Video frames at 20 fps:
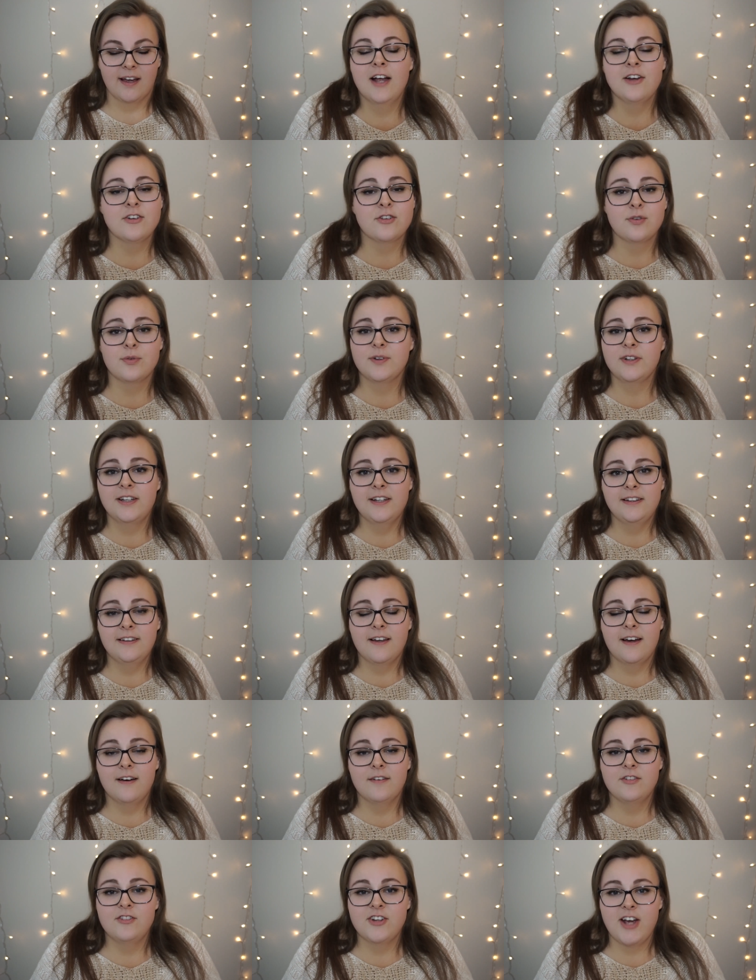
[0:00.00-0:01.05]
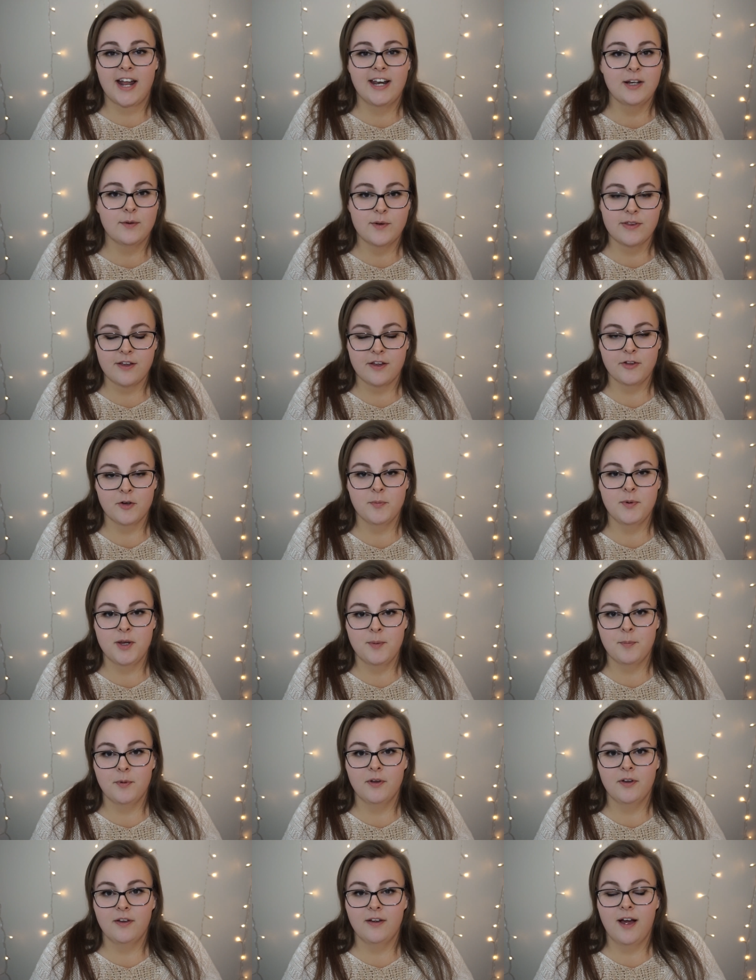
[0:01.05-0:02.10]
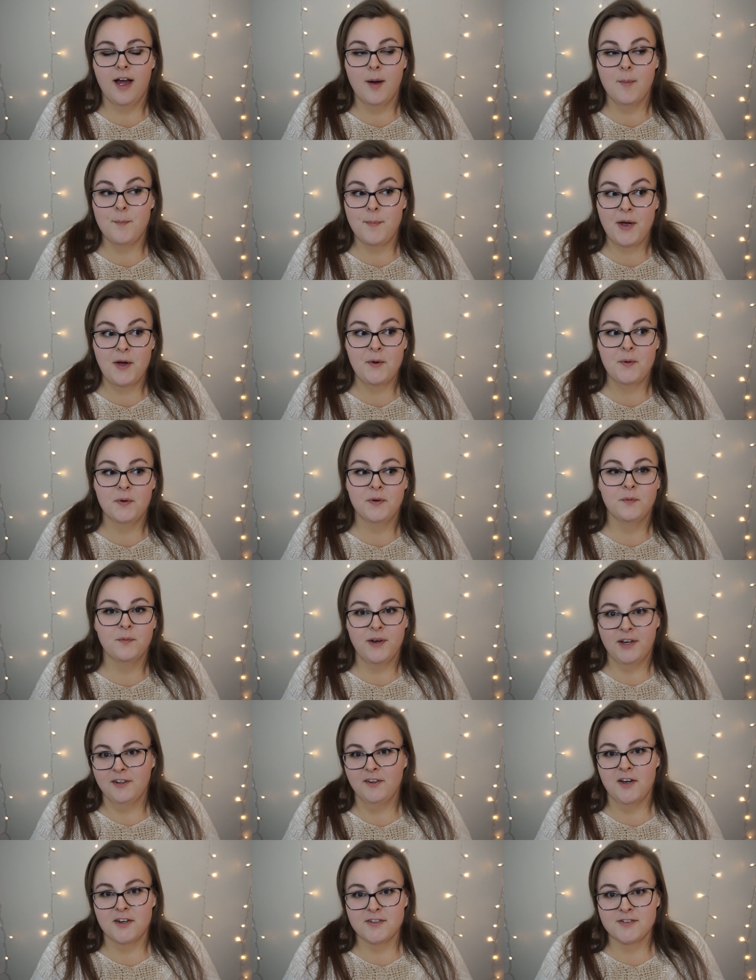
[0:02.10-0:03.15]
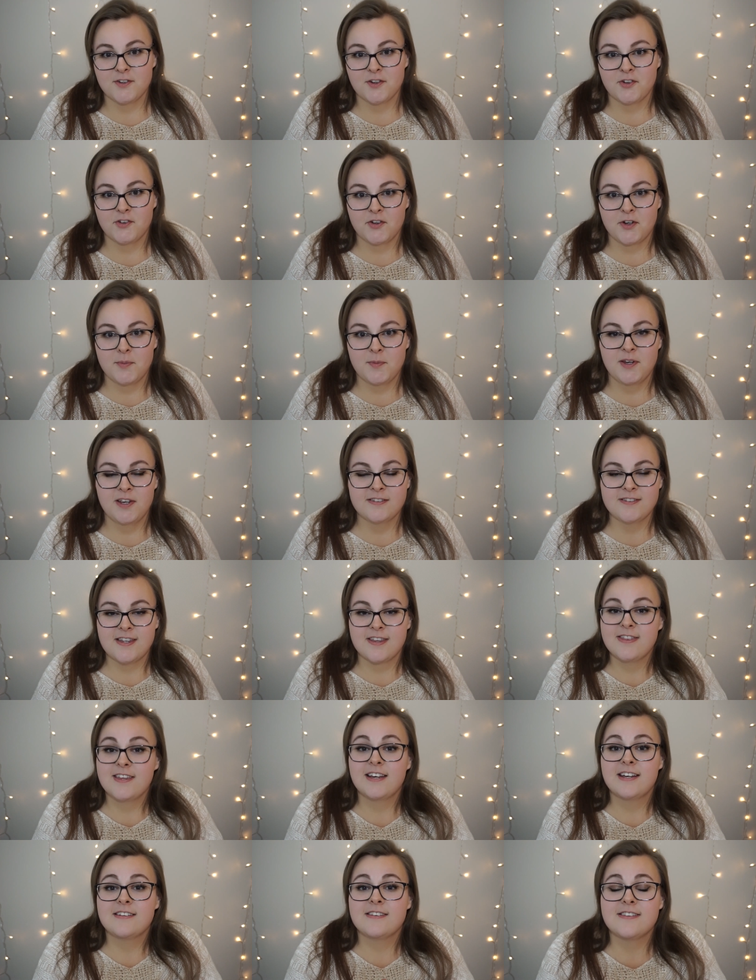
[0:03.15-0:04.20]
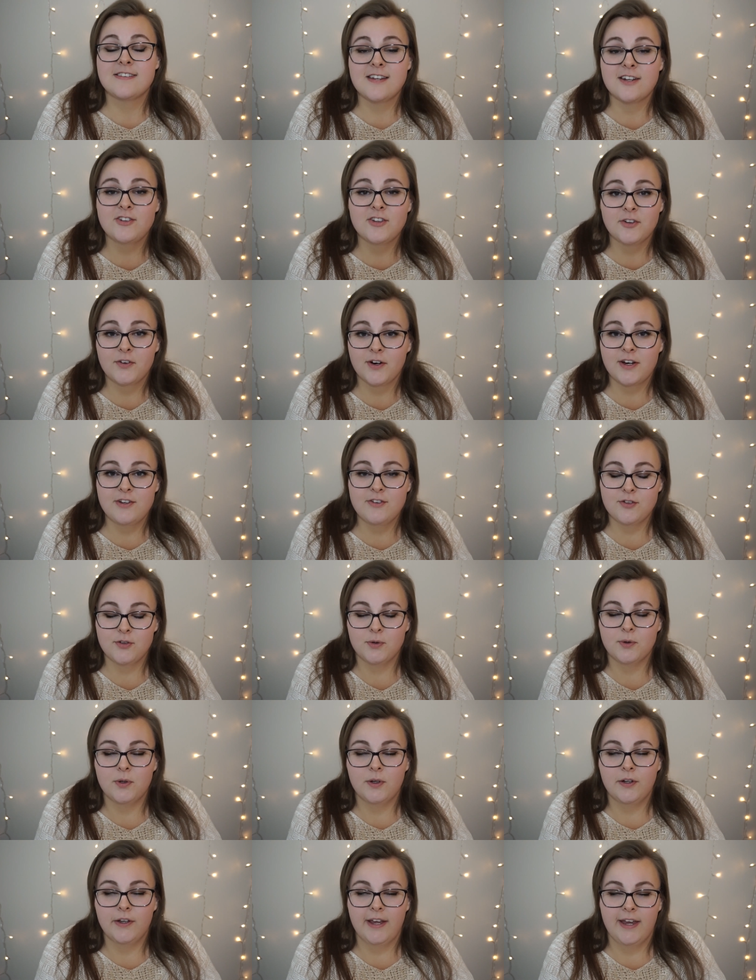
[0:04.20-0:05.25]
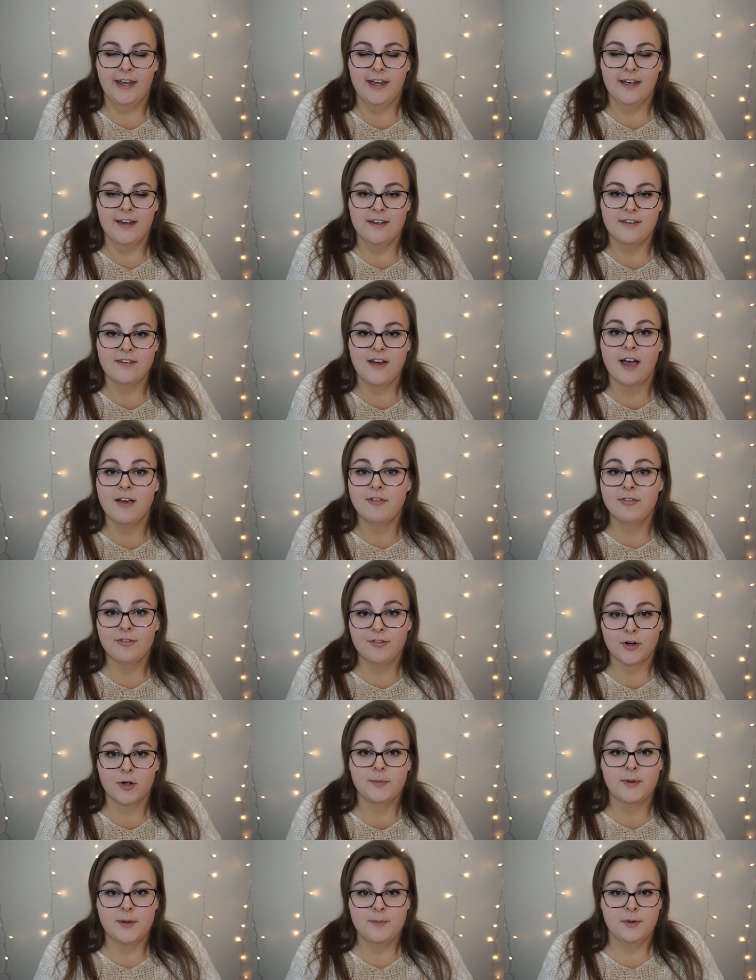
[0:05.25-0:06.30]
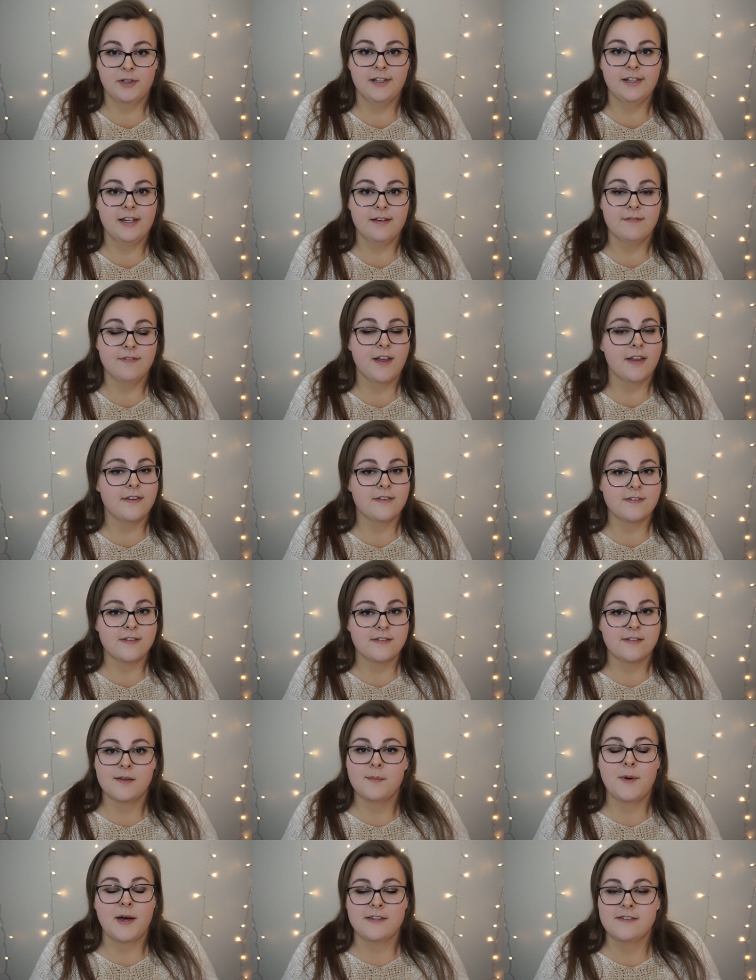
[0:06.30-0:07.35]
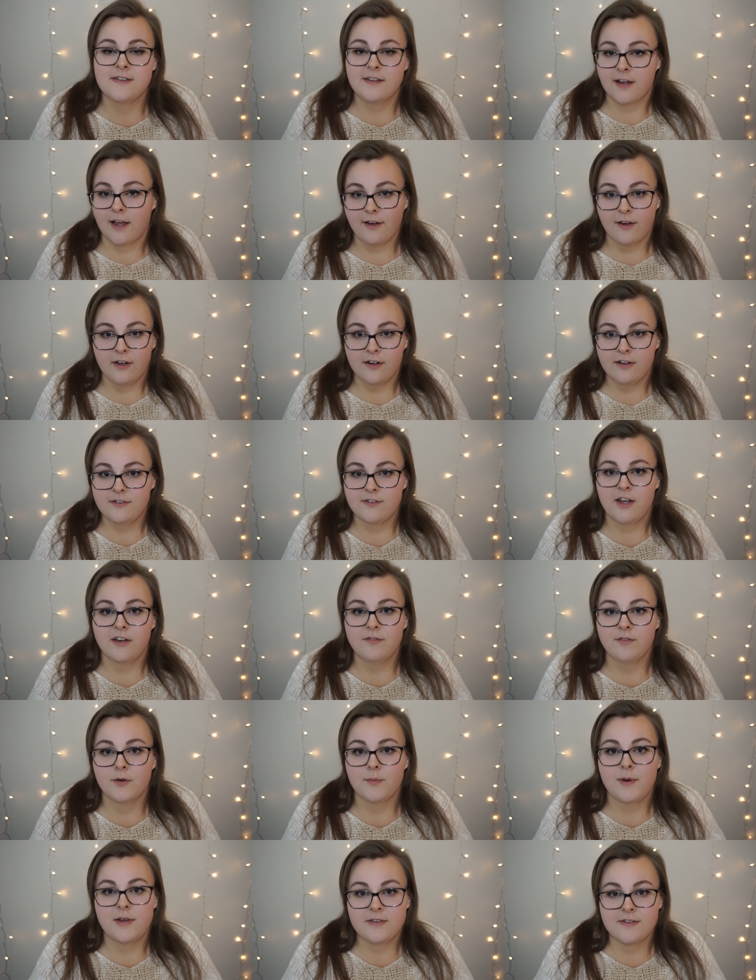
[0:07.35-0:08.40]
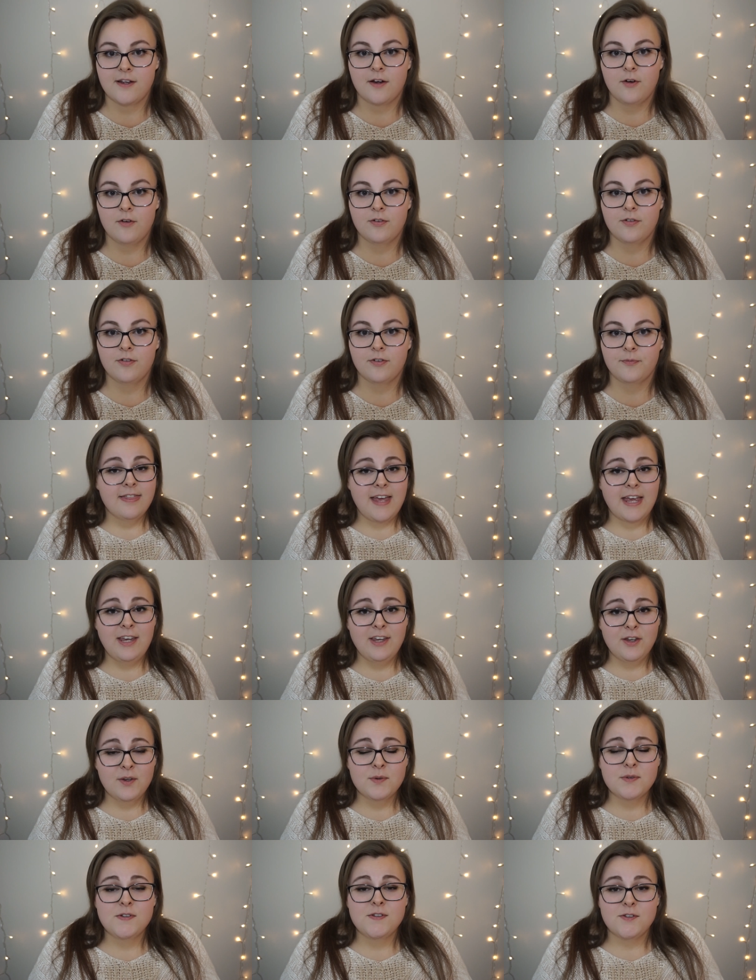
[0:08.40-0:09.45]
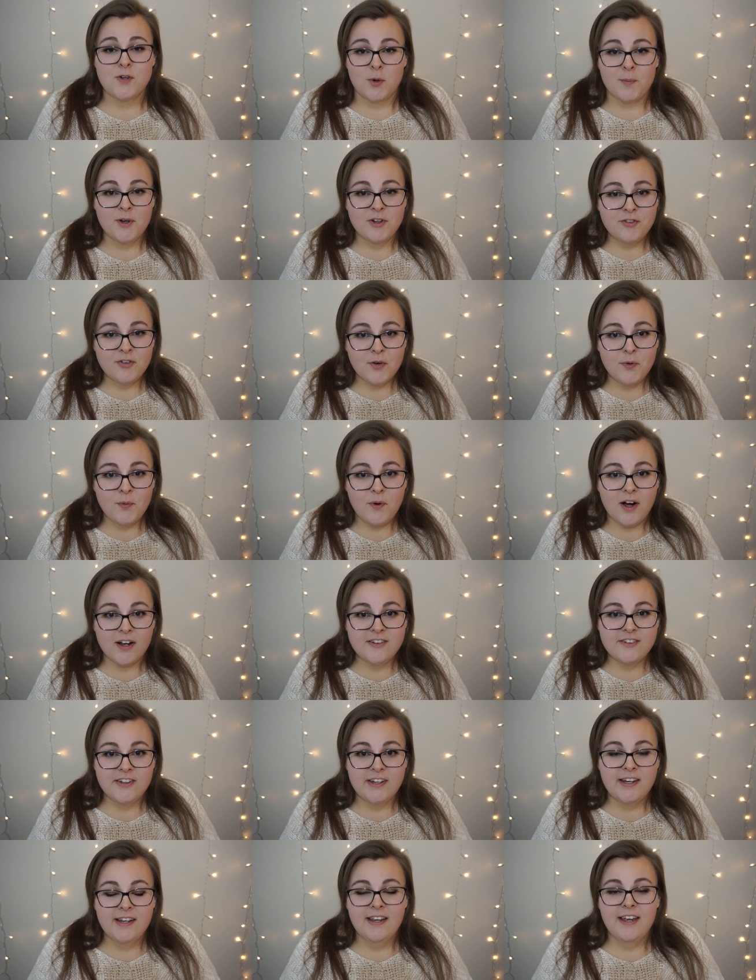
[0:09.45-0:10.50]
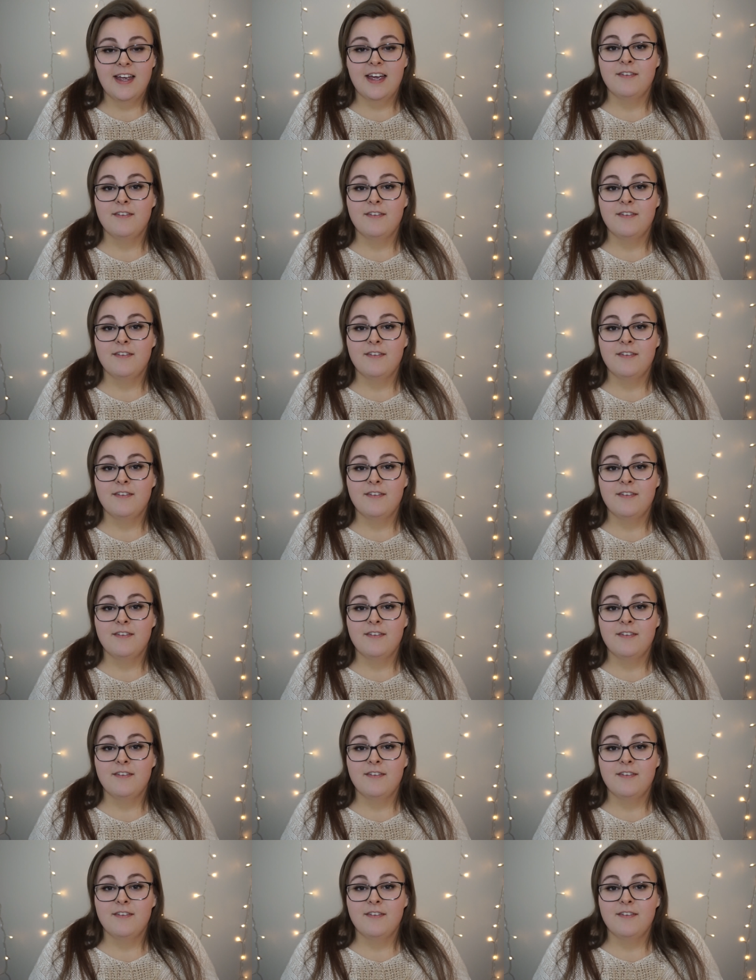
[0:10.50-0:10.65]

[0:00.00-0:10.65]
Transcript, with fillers: I just really love chatting with other people about weight loss surgery because I think it's such a great tool, and I firmly believe that this is the best thing I could have done for myself. Thank you so much for watching.